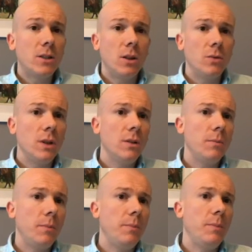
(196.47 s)
So
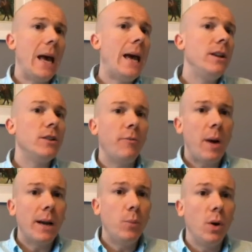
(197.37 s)
areas of
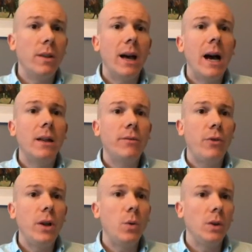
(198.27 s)
pipework that aren't
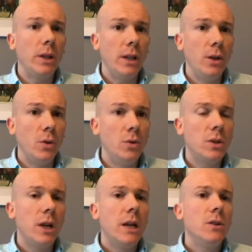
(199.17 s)
frequently used.
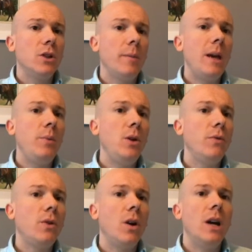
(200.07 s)
So maybe
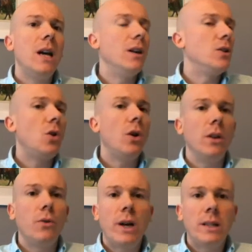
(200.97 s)
you've got a
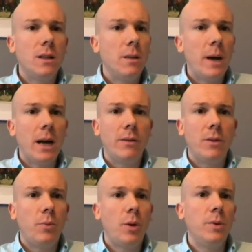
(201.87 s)
toilet right at the back of the
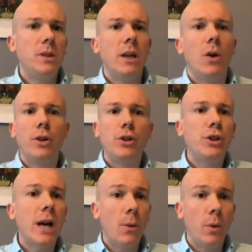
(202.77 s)
property or a
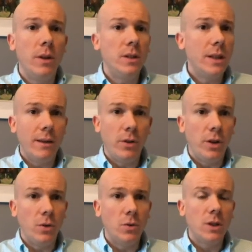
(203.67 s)
shower that's never
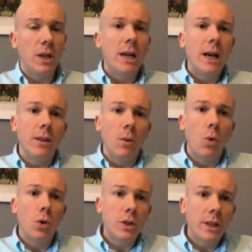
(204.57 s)
used and the
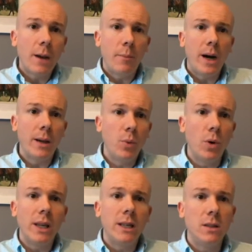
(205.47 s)
water in that
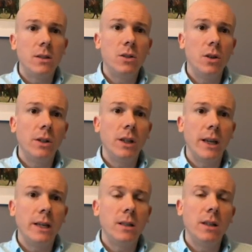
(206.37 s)
pipework isn't
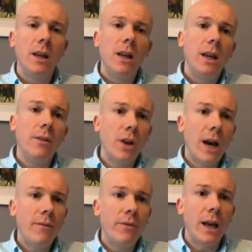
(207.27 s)
circulated. If you
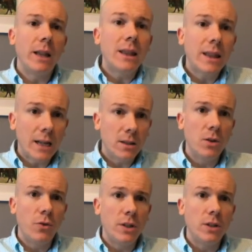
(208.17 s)
have that, that's a
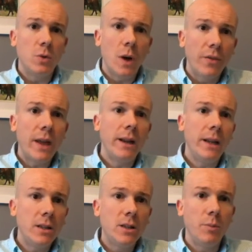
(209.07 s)
risk as well. That
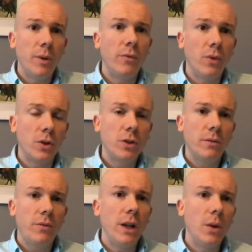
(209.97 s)
needs to be flushed
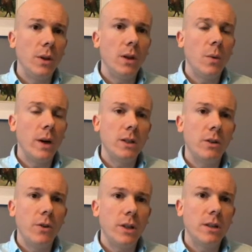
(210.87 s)
frequently, otherwise you're
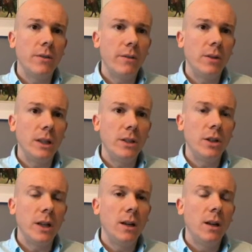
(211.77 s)
at risk of having
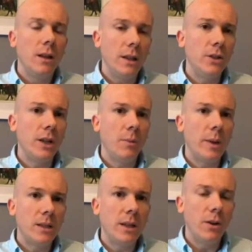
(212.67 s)
Legionella
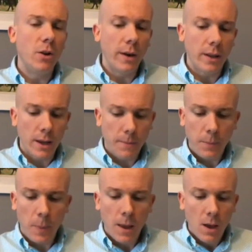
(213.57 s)
bacteria growing
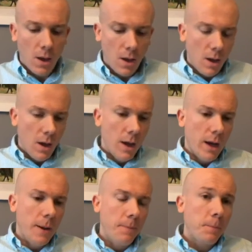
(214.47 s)

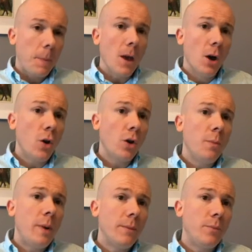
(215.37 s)
there.
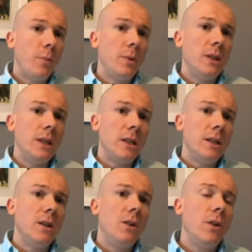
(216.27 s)
Unoccupied properties
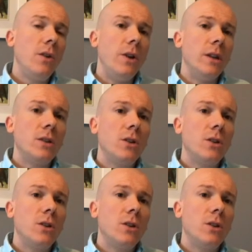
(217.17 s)
is another risk.